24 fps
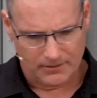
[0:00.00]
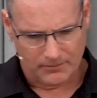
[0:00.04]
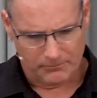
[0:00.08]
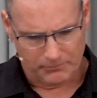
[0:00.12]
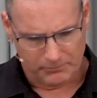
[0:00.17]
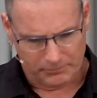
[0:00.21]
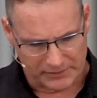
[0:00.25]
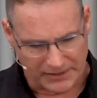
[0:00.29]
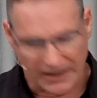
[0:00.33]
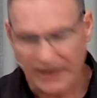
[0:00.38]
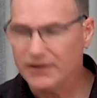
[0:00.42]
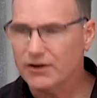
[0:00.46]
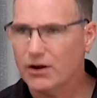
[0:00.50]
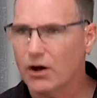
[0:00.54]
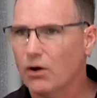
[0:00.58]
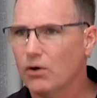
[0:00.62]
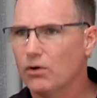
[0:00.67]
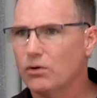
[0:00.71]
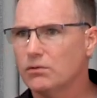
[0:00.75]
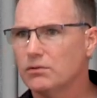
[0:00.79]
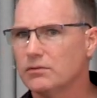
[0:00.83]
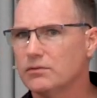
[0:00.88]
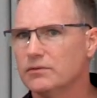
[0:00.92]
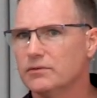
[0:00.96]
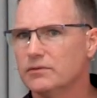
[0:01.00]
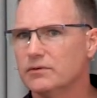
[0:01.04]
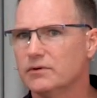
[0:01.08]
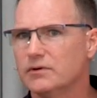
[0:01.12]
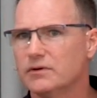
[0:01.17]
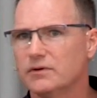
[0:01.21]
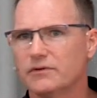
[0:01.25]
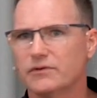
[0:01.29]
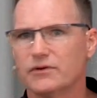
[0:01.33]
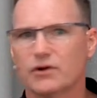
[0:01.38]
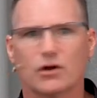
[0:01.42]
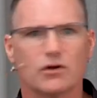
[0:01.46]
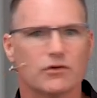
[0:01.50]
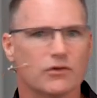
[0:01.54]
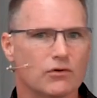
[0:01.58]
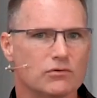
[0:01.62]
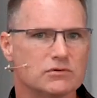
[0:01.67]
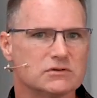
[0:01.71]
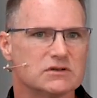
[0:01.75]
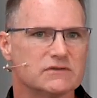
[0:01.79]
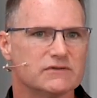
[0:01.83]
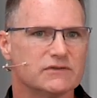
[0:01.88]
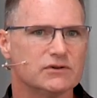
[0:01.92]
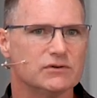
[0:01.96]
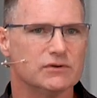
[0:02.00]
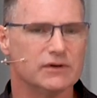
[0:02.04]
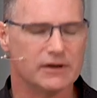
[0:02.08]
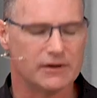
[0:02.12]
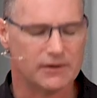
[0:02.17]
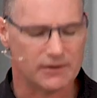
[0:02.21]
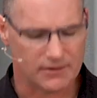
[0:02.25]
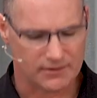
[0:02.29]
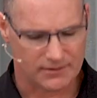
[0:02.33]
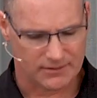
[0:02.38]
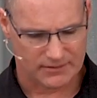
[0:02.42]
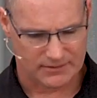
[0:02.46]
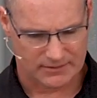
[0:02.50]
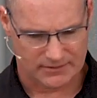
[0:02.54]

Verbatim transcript: But I know there are those of you here